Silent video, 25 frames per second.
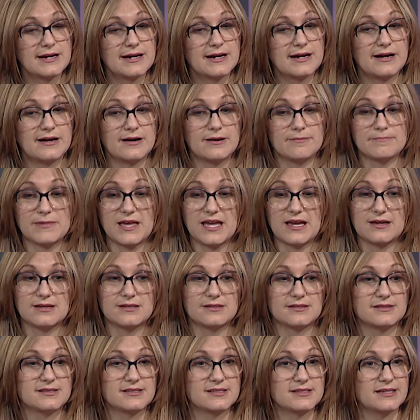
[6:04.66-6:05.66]
Um,
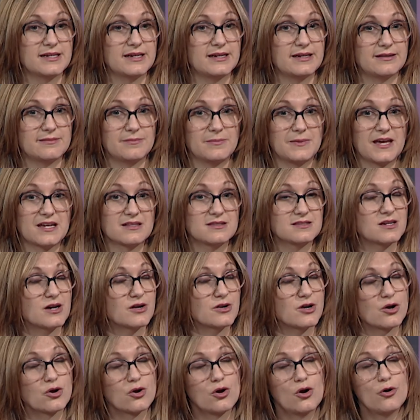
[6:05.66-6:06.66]
and uh, that's
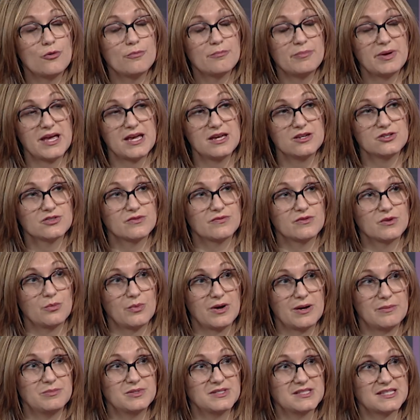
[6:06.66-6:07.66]
on our homepage of the
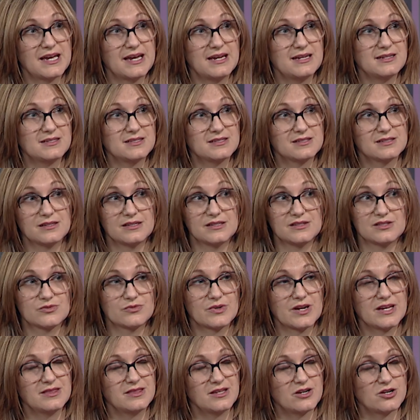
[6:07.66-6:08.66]
website.
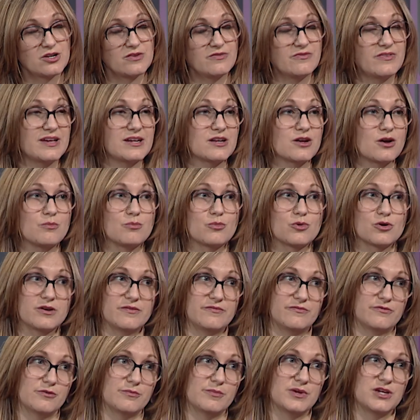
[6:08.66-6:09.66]
It's right there to find out more
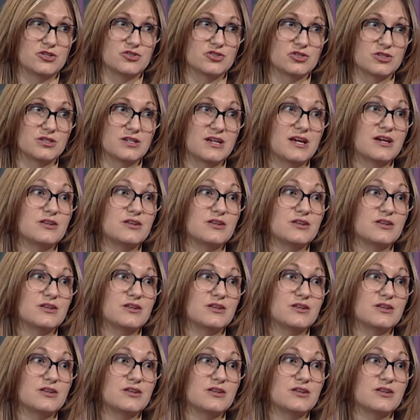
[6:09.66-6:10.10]
information